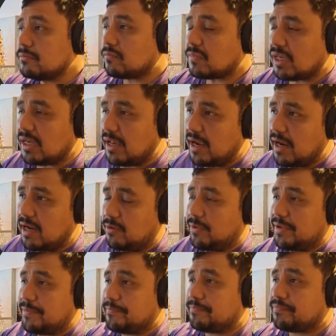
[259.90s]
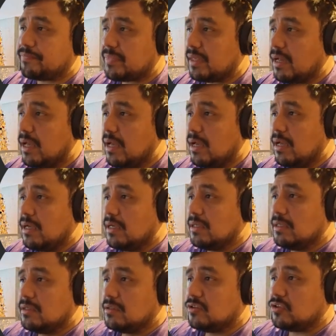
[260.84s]
Anyway,
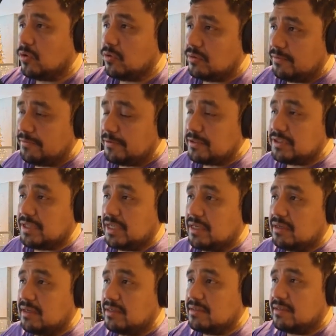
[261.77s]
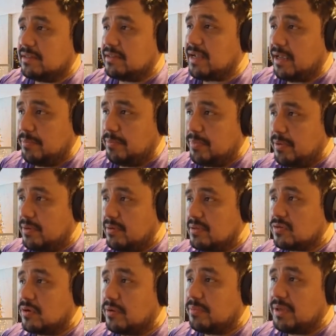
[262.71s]
so the first thing is the type. It's
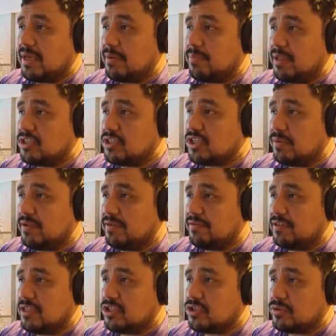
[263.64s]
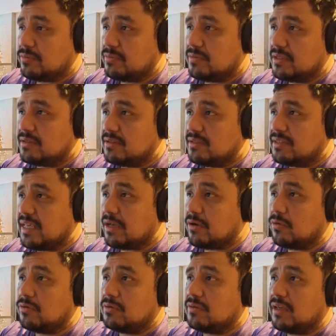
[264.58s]
going to be a blend shape definition. The
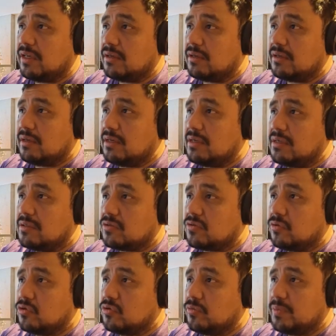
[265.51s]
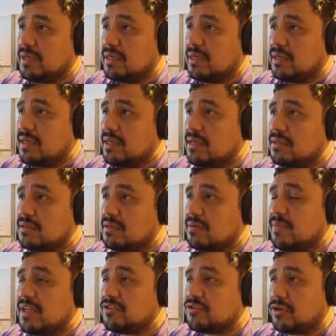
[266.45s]
second thing is going to be
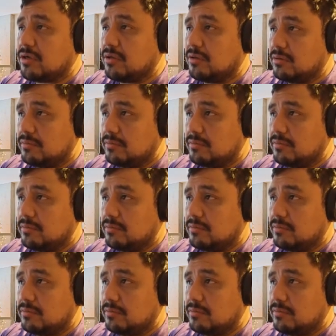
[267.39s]
asymmetrical.